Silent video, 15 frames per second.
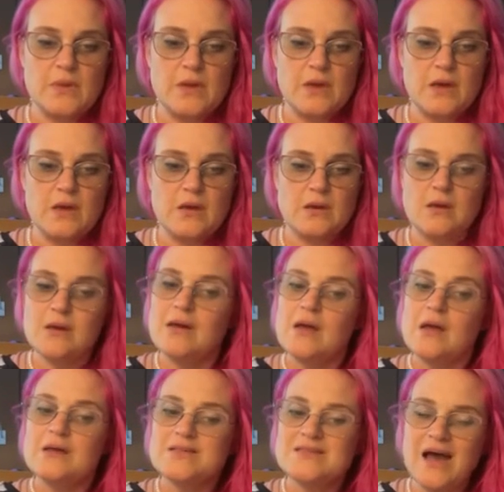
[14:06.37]
Okay,
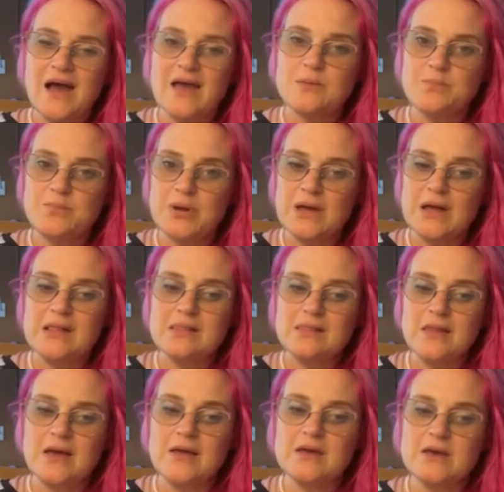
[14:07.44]
type
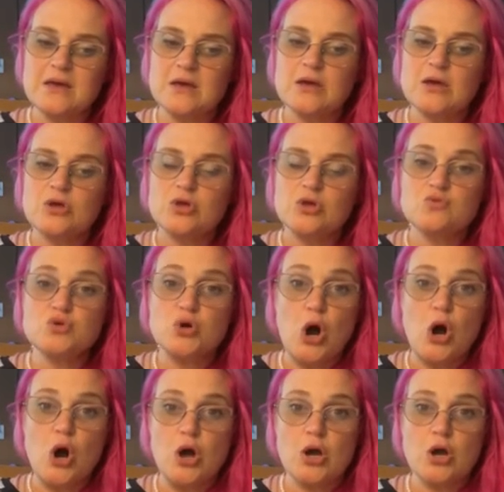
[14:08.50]
like you
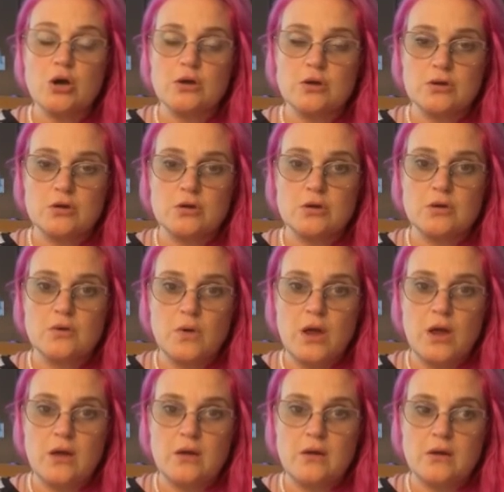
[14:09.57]
talk,
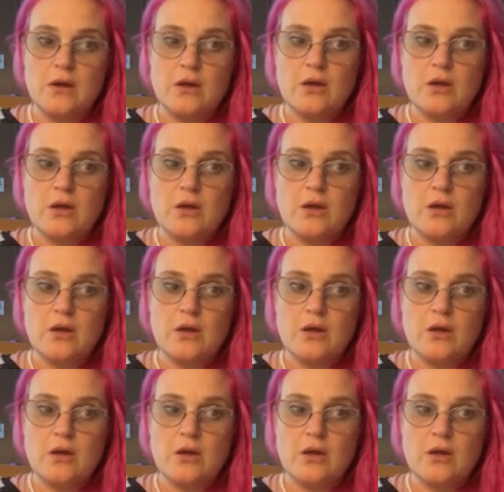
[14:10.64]
okay?